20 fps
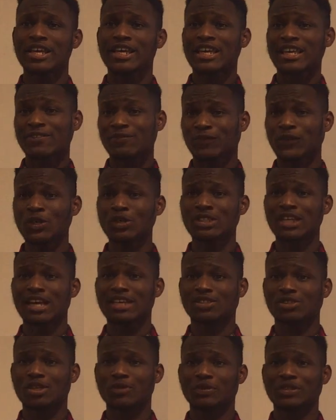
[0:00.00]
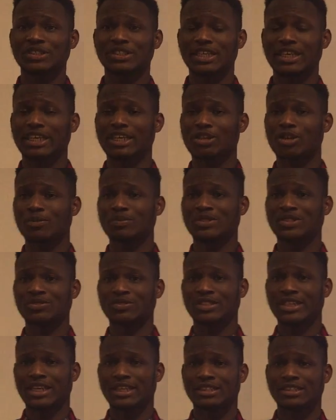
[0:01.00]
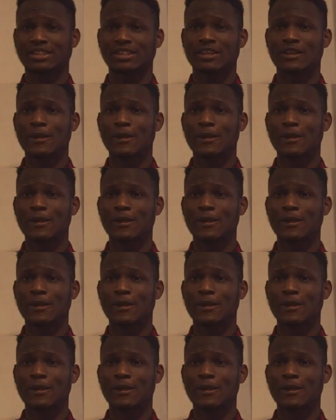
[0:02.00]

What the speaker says: His views has not been taken up to date.